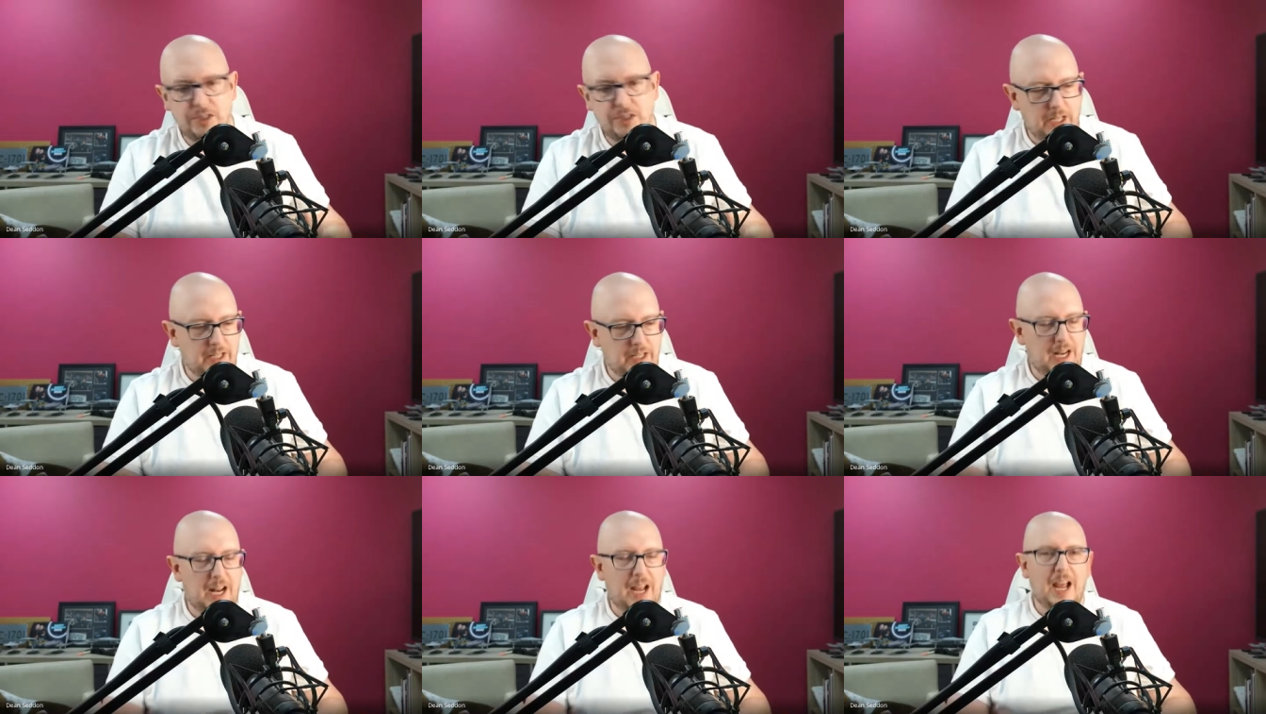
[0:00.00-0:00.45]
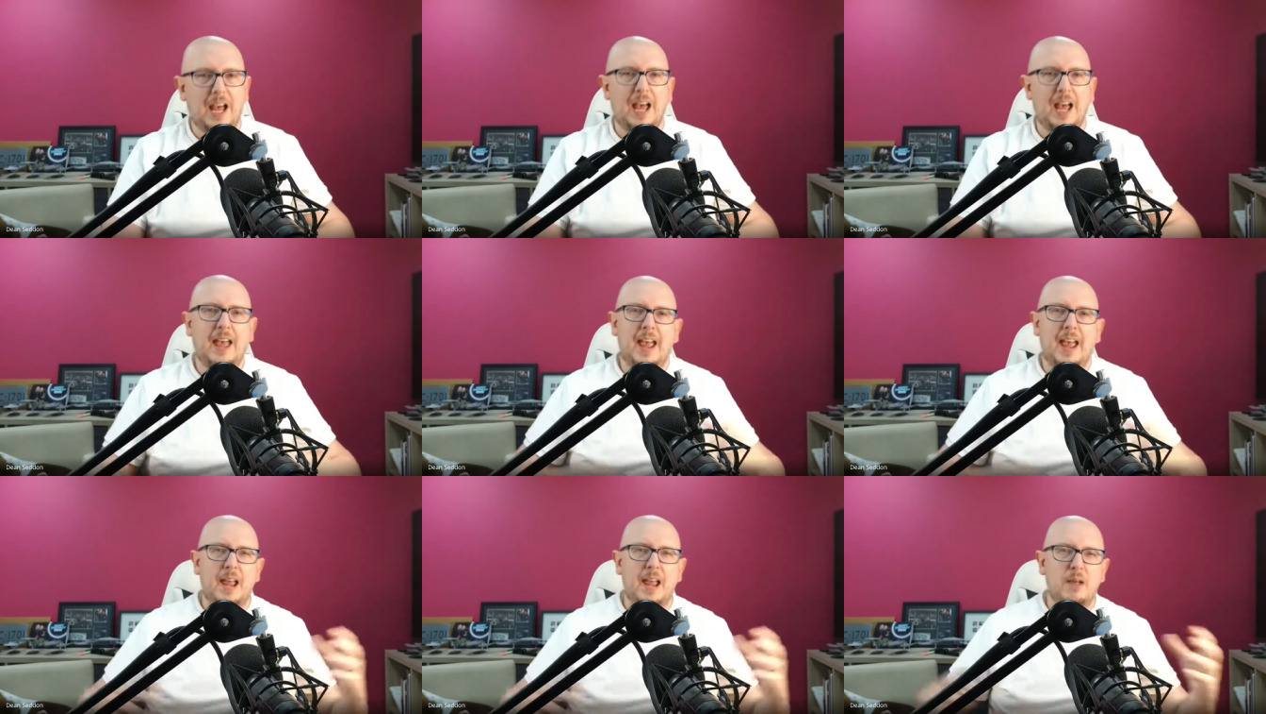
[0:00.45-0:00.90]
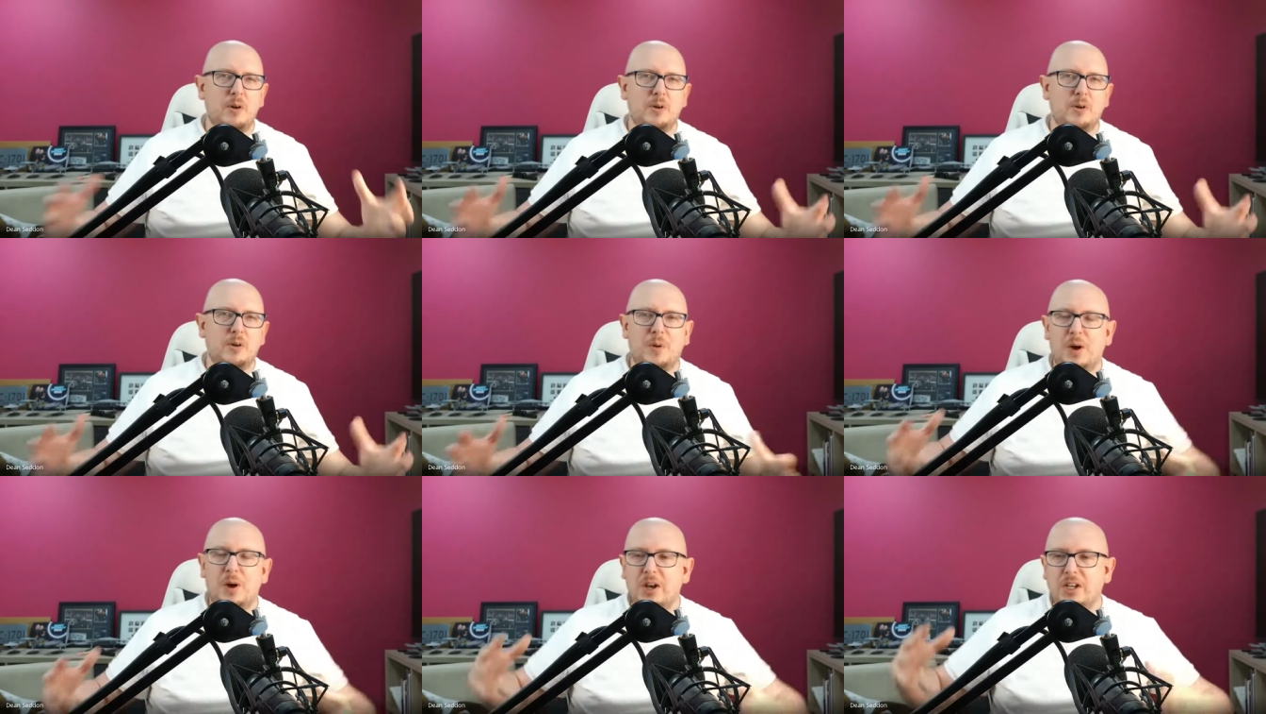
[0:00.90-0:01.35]
and they're like, "Hey, we're
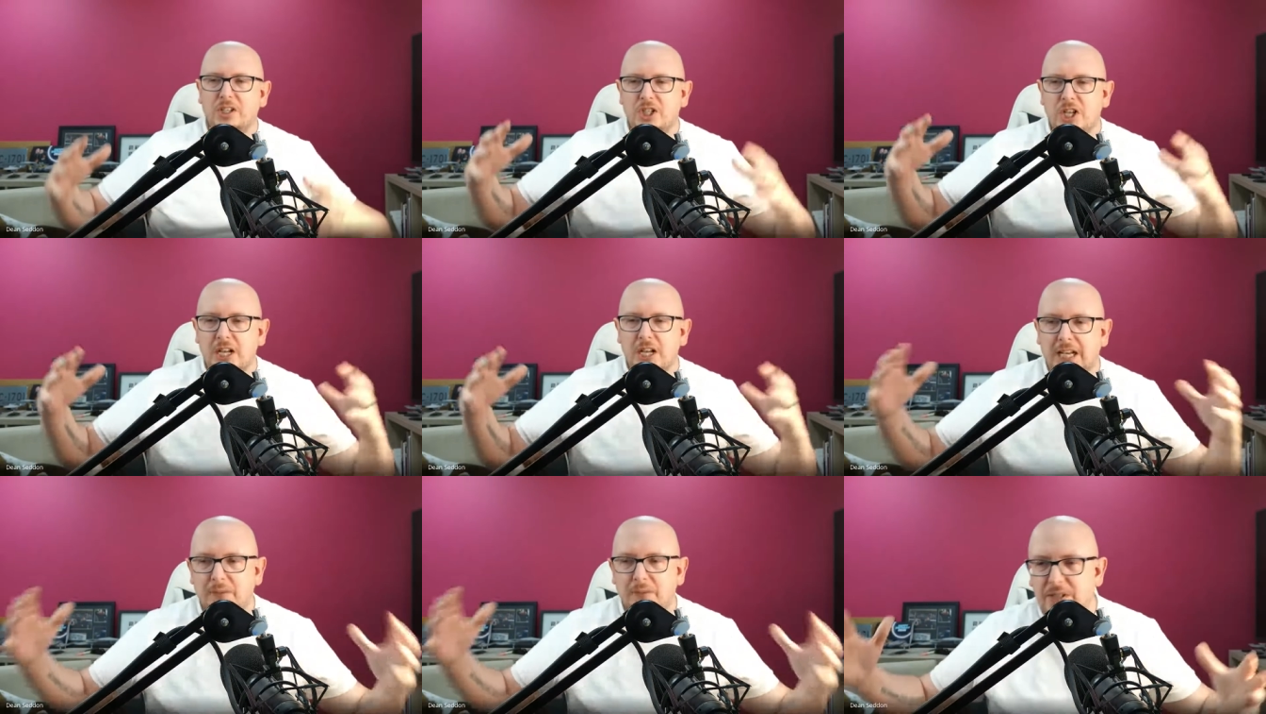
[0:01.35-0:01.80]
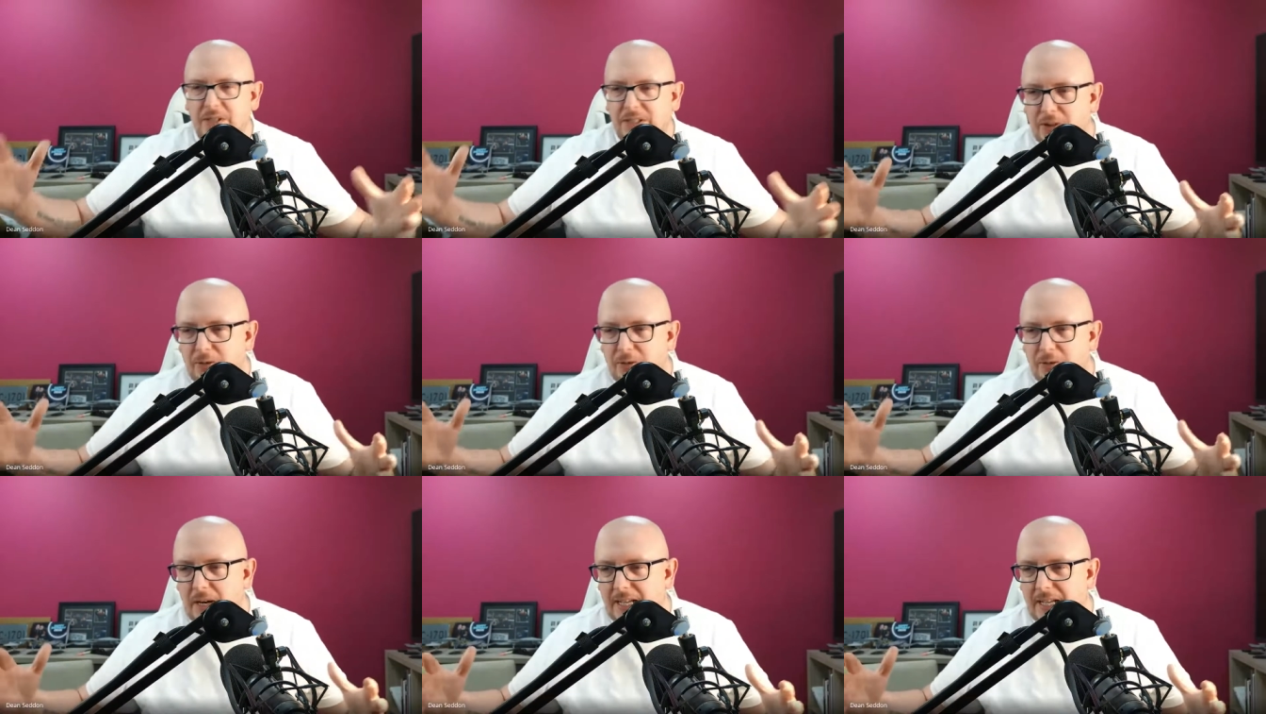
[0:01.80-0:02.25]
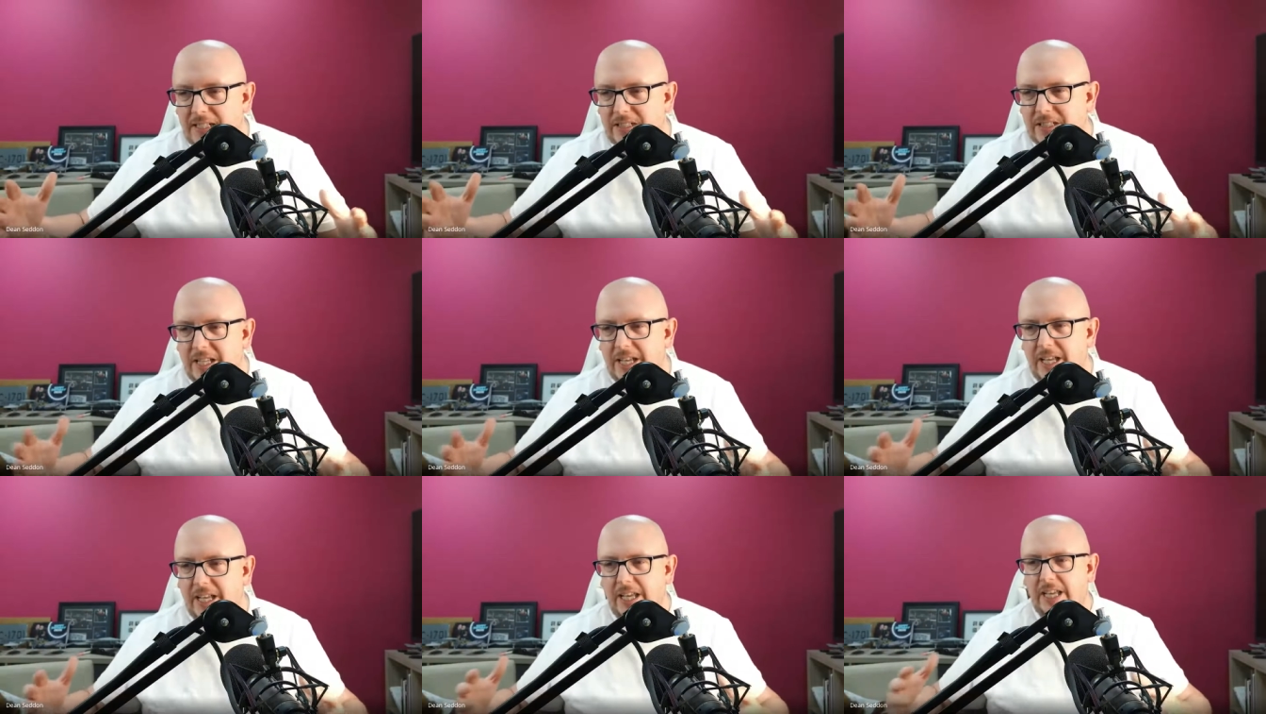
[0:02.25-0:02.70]
we're chilling with a great
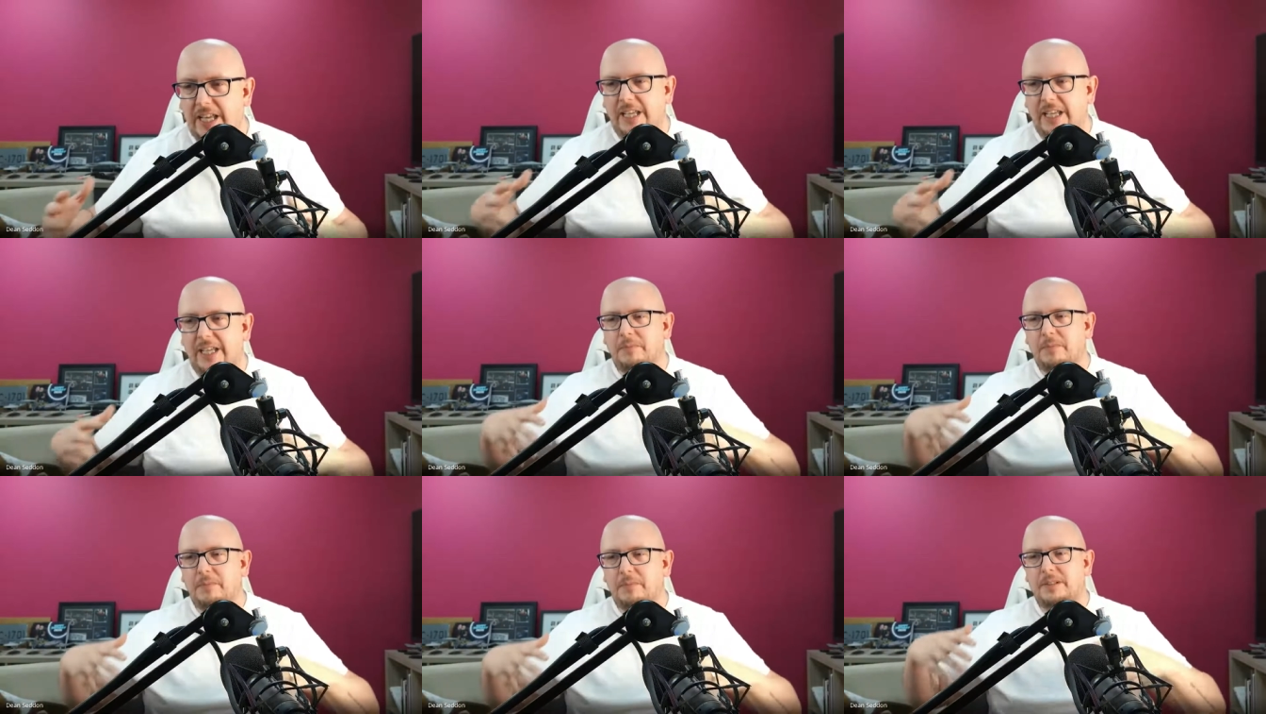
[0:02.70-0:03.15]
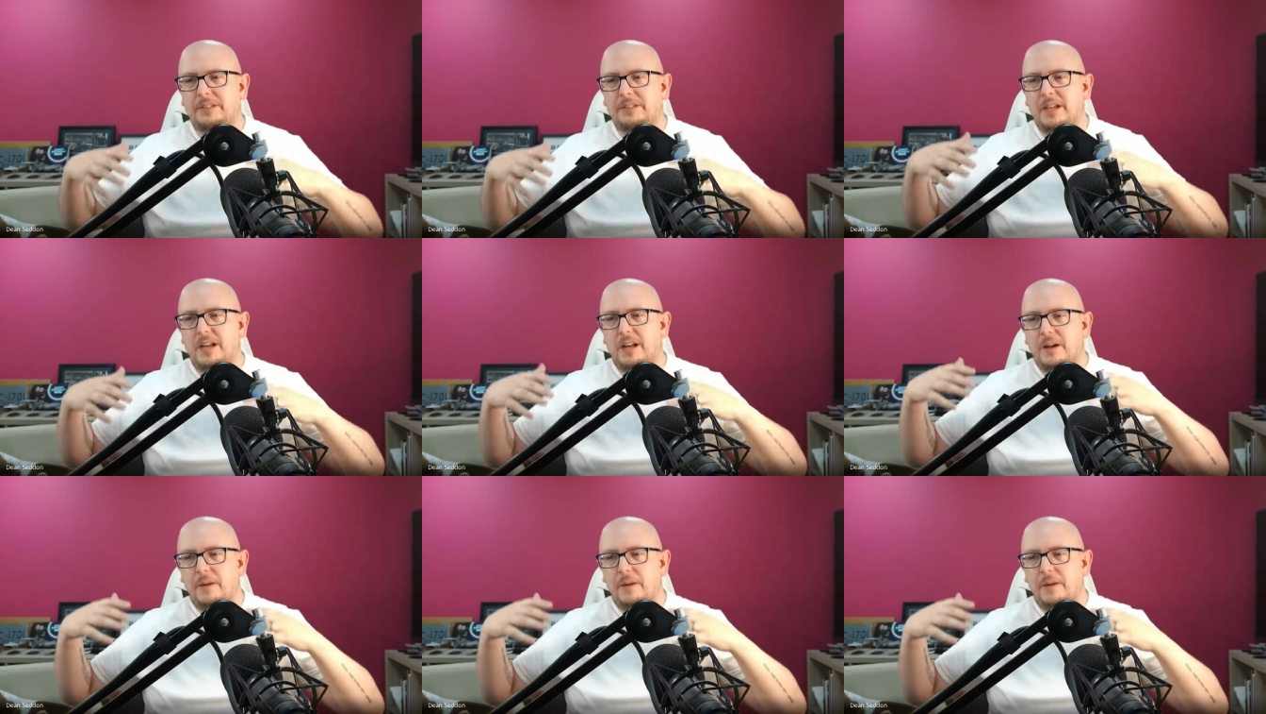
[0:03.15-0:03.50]
team," and